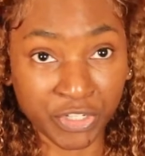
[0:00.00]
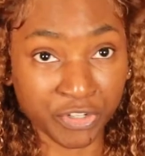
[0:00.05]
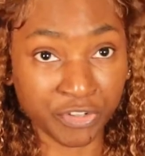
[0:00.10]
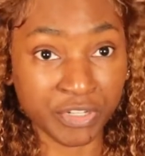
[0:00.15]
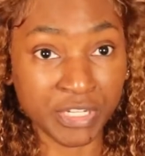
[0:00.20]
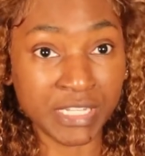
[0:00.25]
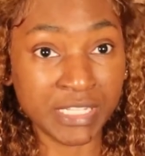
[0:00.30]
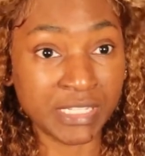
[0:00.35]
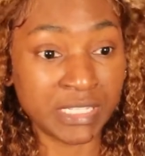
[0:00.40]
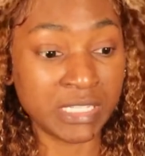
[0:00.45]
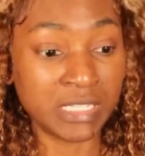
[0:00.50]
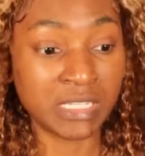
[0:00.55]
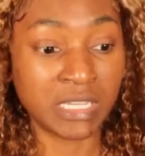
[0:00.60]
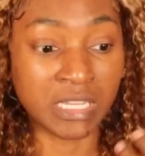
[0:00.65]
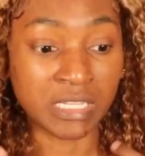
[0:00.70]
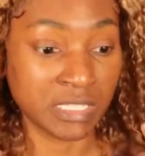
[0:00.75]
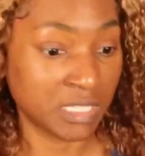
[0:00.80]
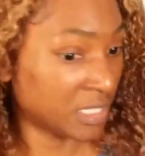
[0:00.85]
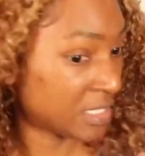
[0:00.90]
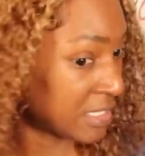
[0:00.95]
crazy,
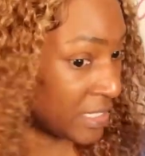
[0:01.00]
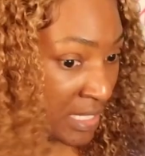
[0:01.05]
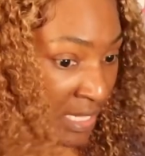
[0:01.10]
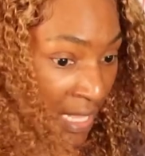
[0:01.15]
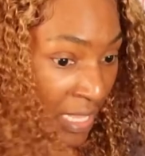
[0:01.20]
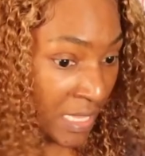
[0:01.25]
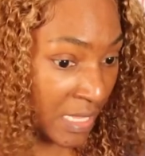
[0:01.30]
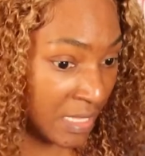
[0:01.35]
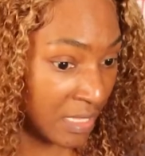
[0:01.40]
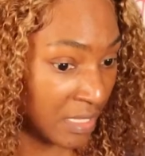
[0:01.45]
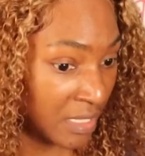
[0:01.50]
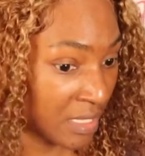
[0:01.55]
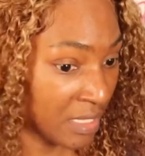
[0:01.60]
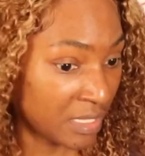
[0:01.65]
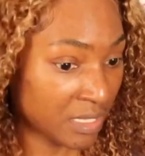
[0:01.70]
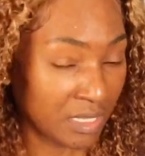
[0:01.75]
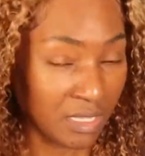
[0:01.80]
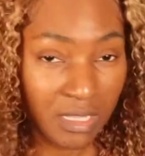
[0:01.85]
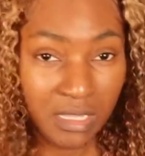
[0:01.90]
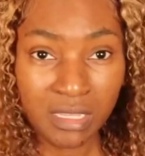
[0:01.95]
because it's like,
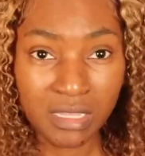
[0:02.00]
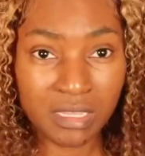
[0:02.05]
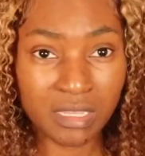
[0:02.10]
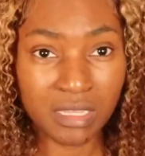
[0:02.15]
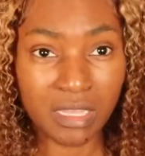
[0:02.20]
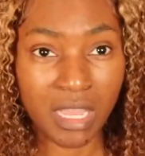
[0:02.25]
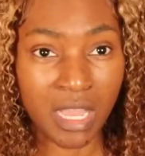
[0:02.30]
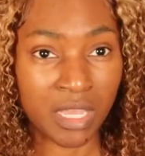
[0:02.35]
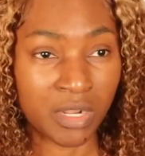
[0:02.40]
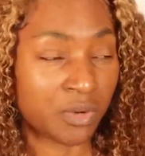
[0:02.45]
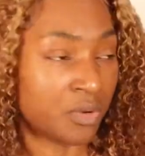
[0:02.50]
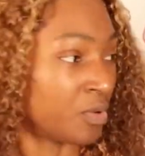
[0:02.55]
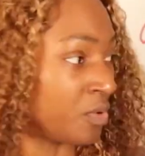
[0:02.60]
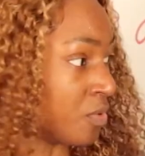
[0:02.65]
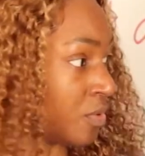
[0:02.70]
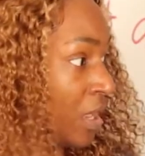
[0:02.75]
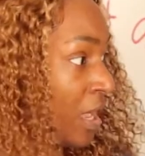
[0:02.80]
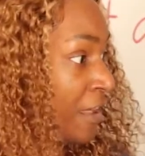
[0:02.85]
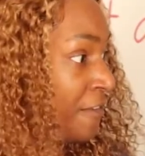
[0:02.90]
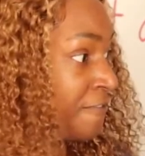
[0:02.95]
I don't know, I